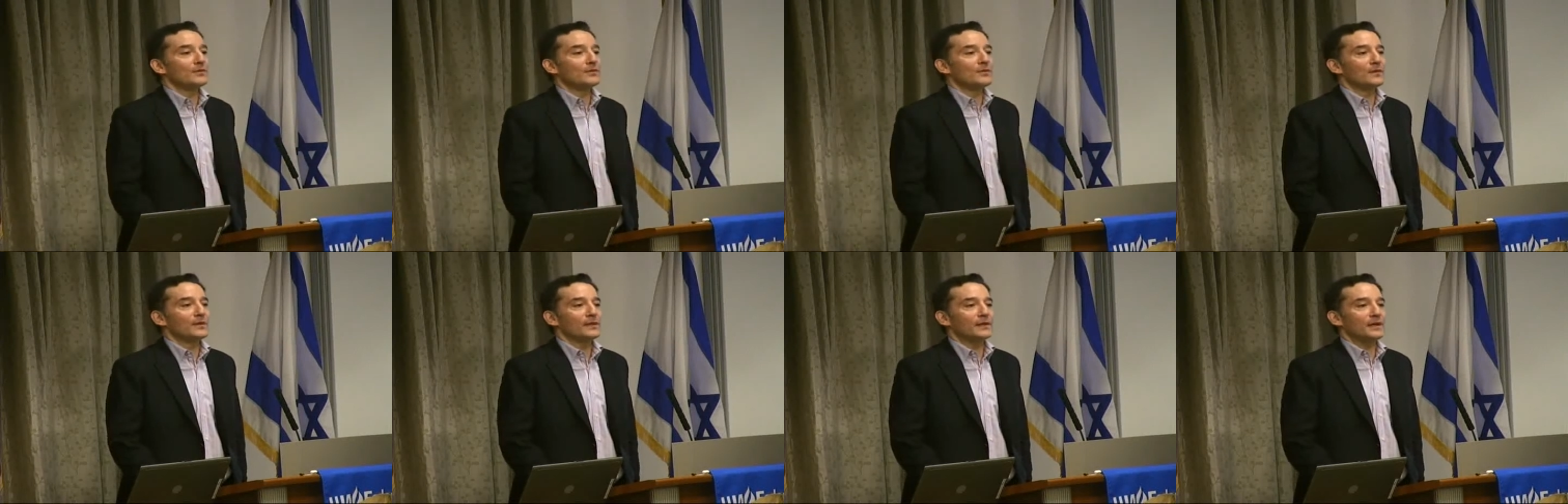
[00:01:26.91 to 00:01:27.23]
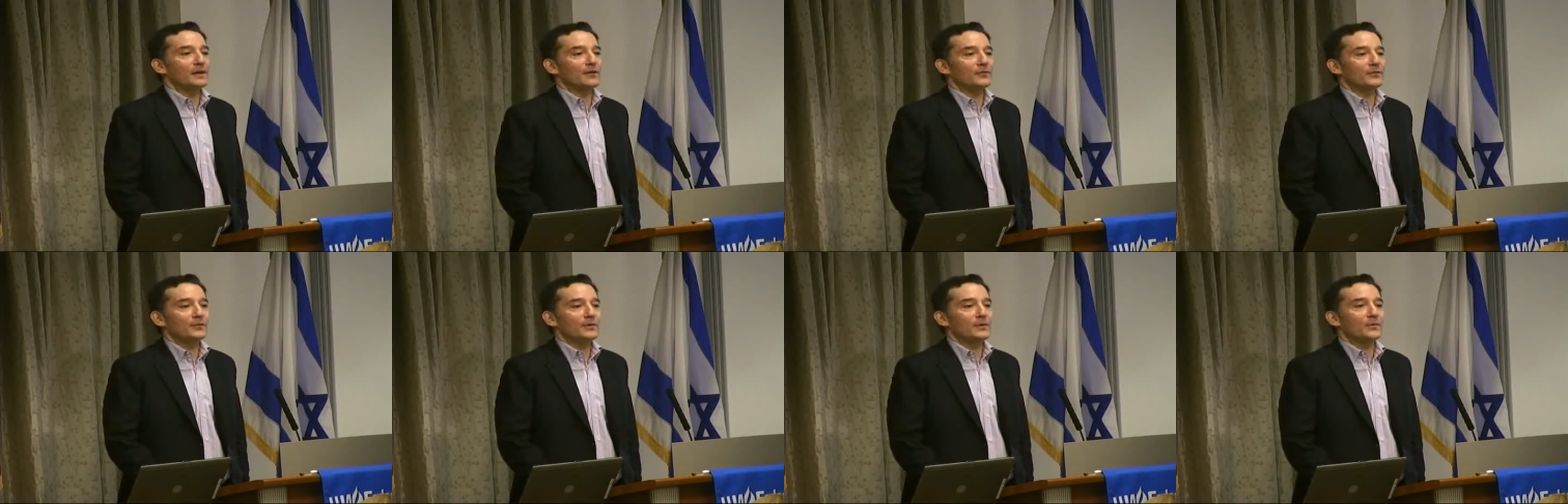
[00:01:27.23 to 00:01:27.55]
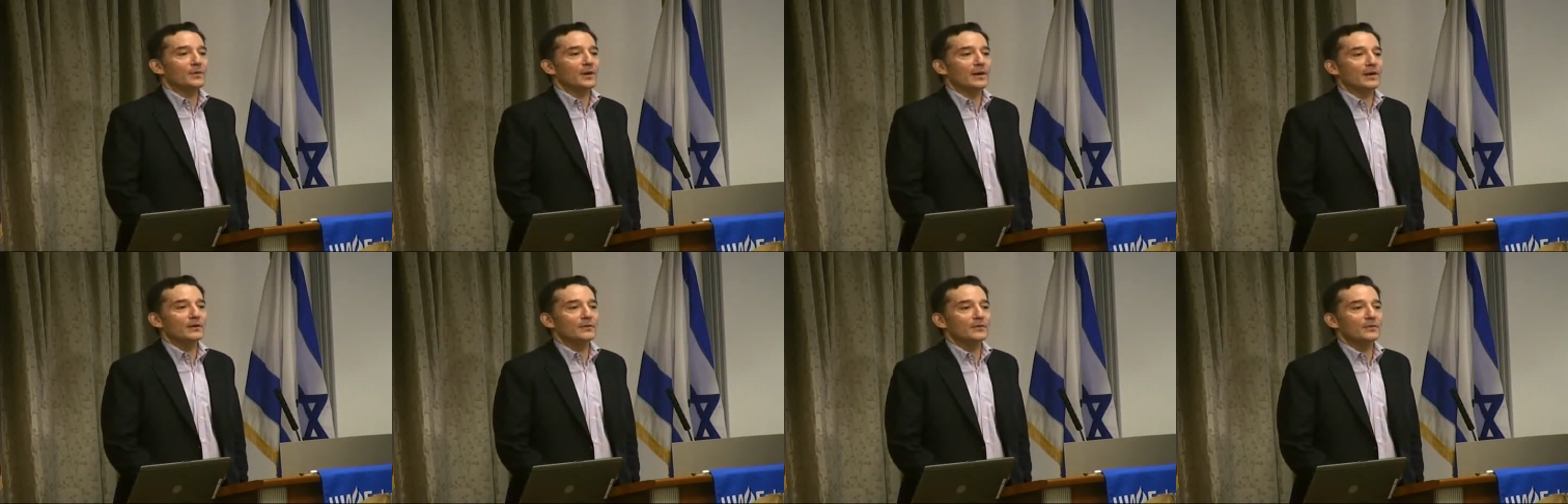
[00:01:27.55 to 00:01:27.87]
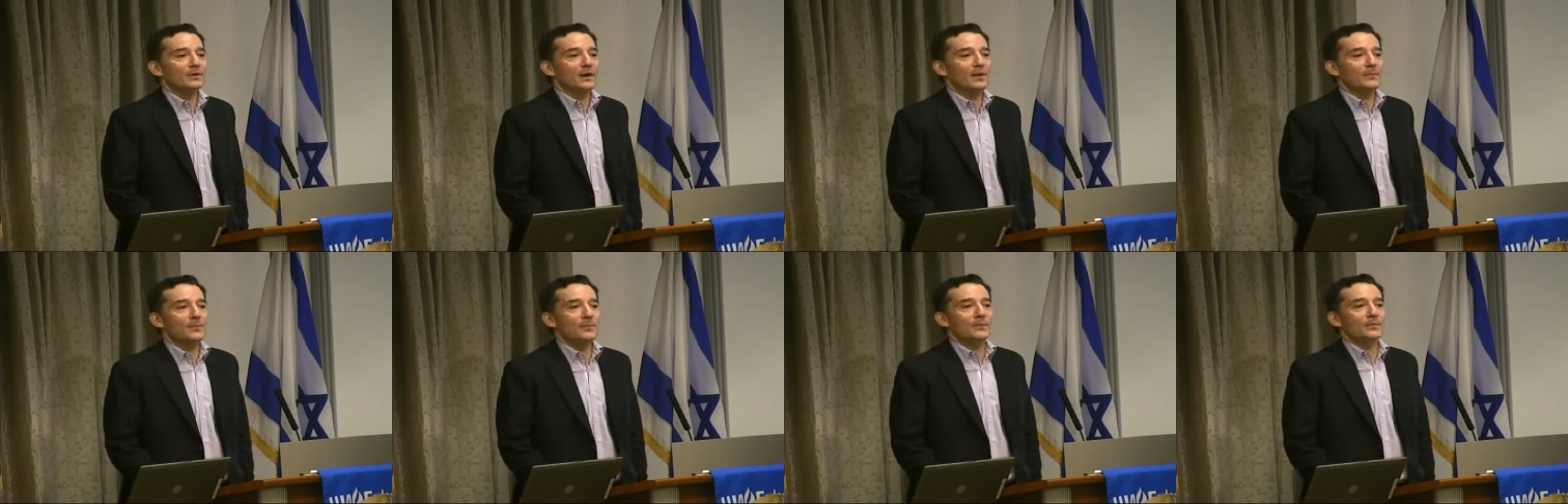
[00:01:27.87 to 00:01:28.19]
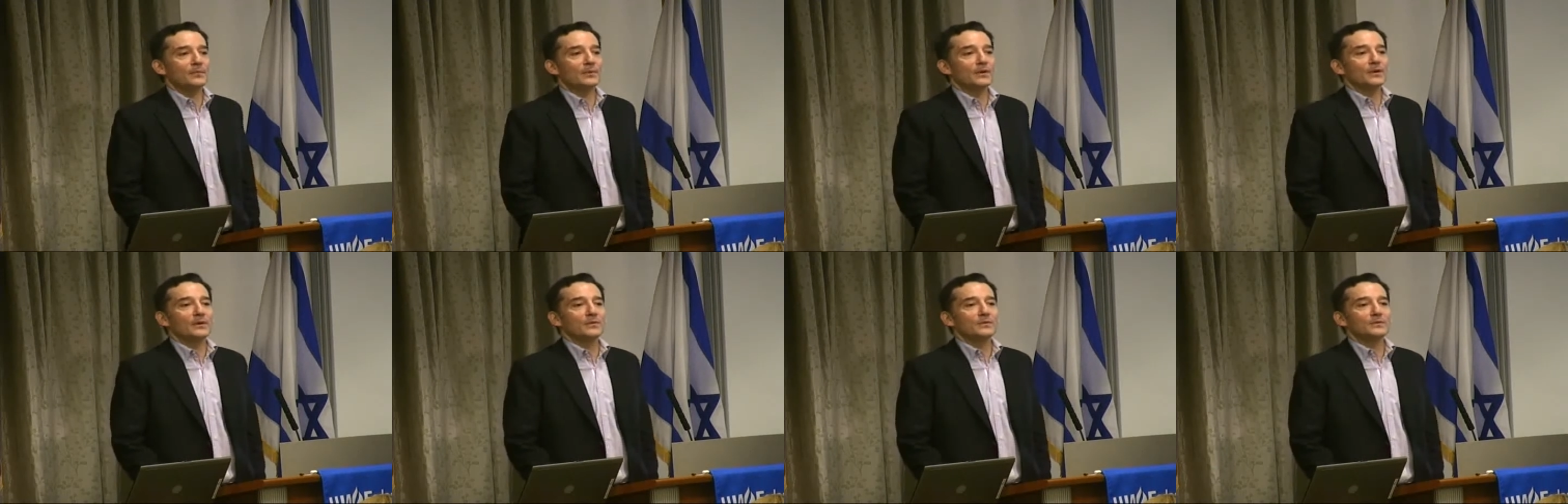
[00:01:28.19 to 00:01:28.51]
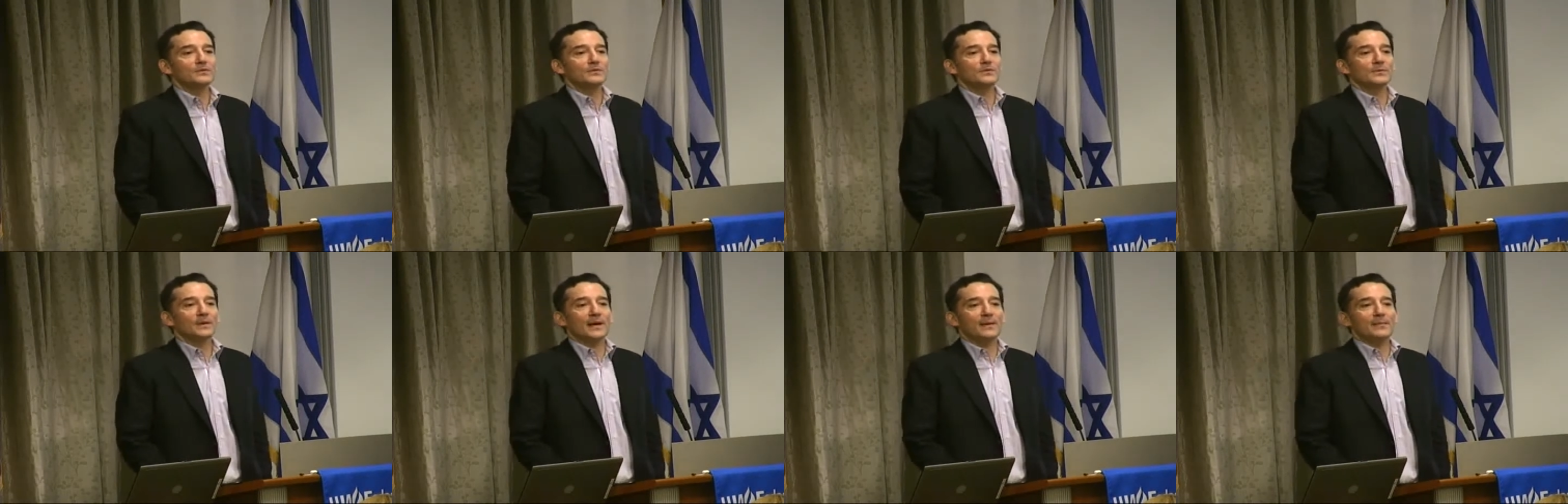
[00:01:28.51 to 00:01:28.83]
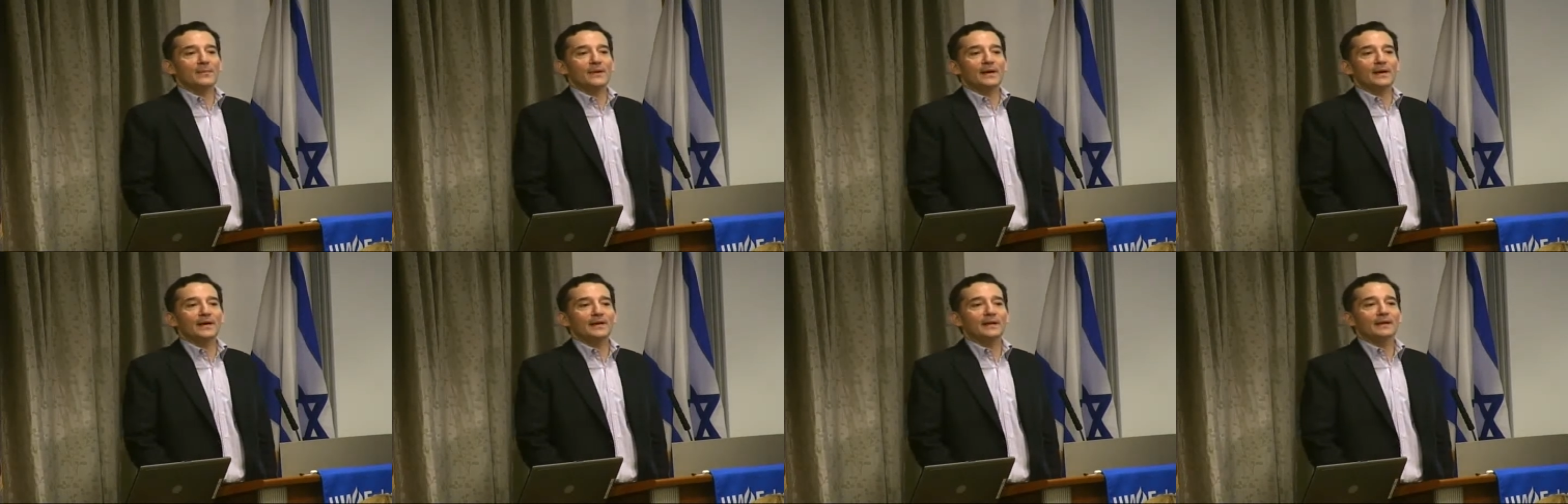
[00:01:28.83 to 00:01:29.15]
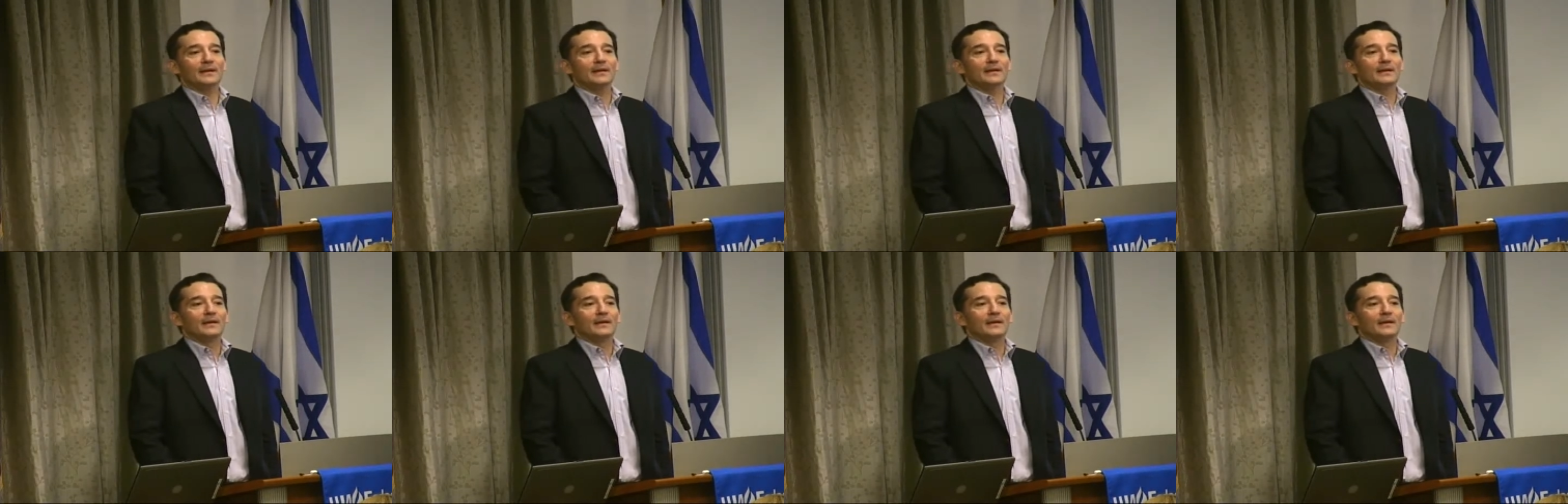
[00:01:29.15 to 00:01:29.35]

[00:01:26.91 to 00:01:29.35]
Philadelphia, where I grew up and where he was a rabbi.